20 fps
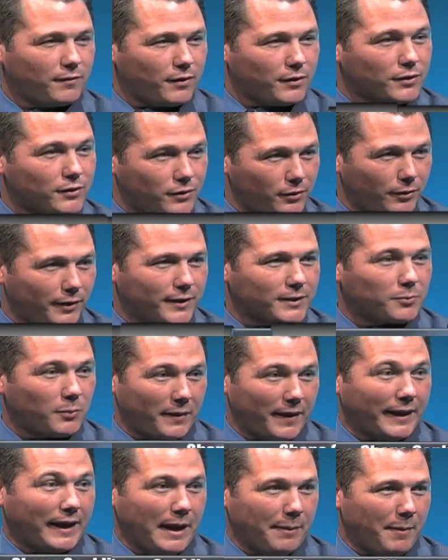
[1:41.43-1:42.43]
the students when
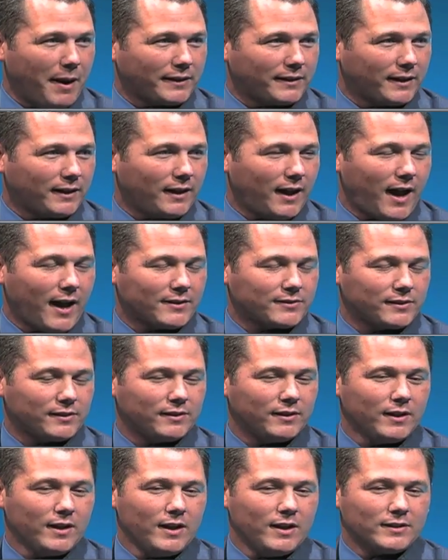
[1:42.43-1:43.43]
they came back to class?
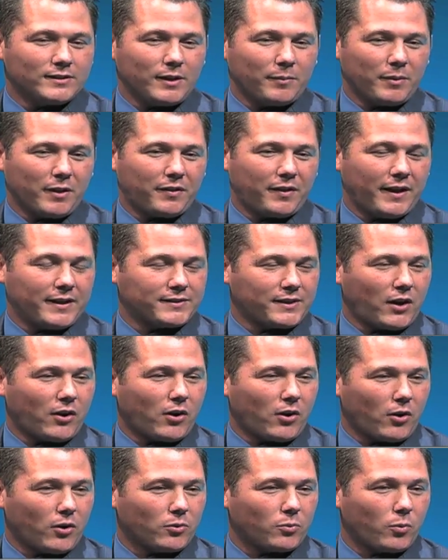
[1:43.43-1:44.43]
And some of the things I
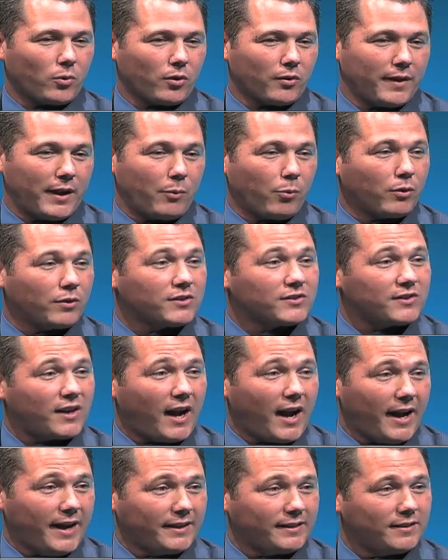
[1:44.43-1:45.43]
heard were they were
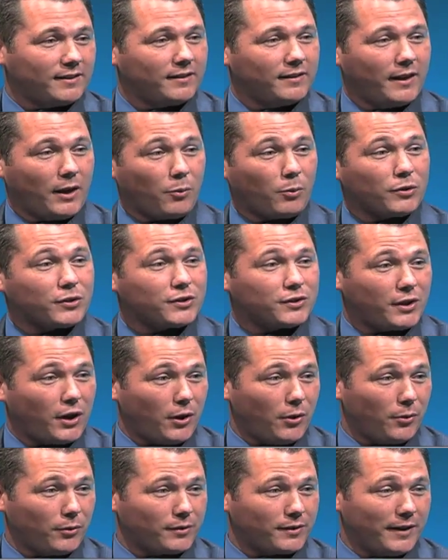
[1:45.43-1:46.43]
psyched, they were
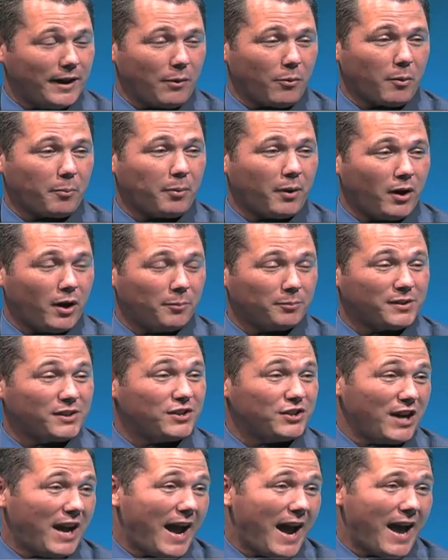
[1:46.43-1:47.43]
stoked, they were pumped,
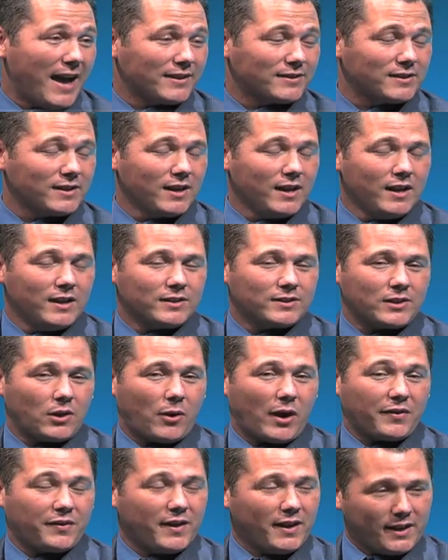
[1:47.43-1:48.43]
jazzed. So
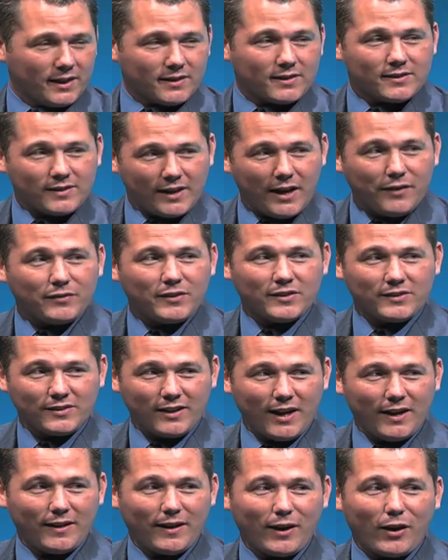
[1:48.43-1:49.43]
I think it's safe to
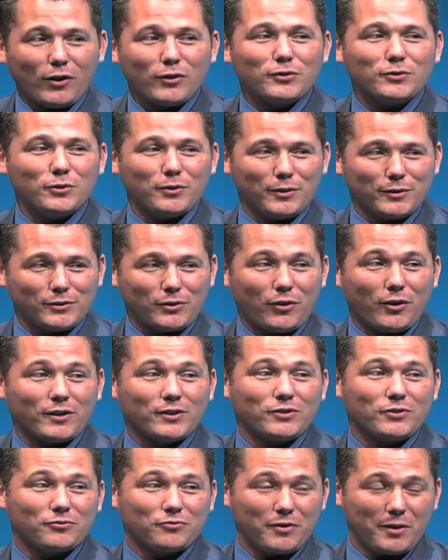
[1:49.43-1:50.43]
say that our students are
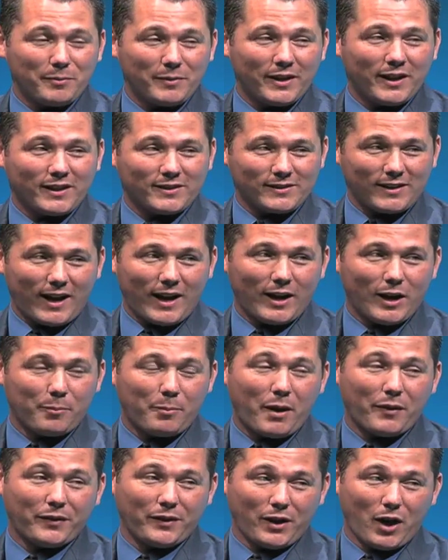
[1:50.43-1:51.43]
extremely excited
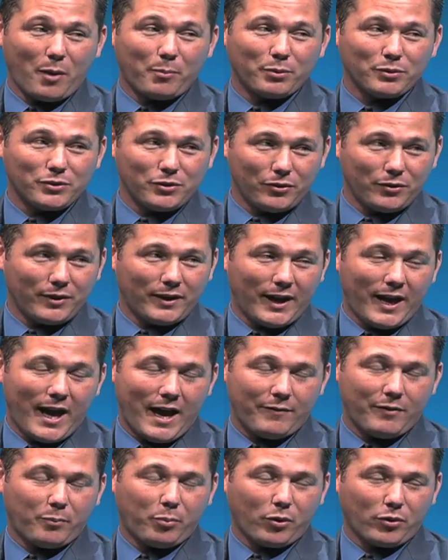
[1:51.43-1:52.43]
about the opportunity to
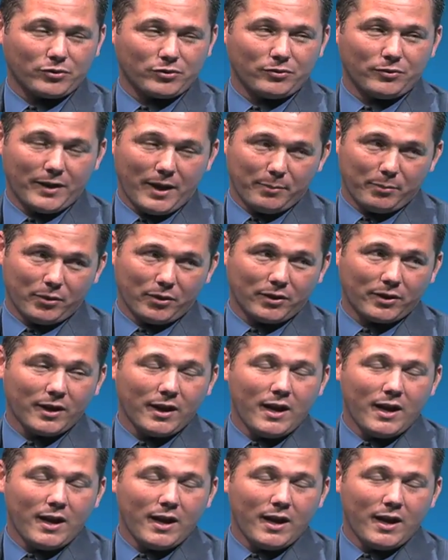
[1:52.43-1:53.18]
have a personal netbook.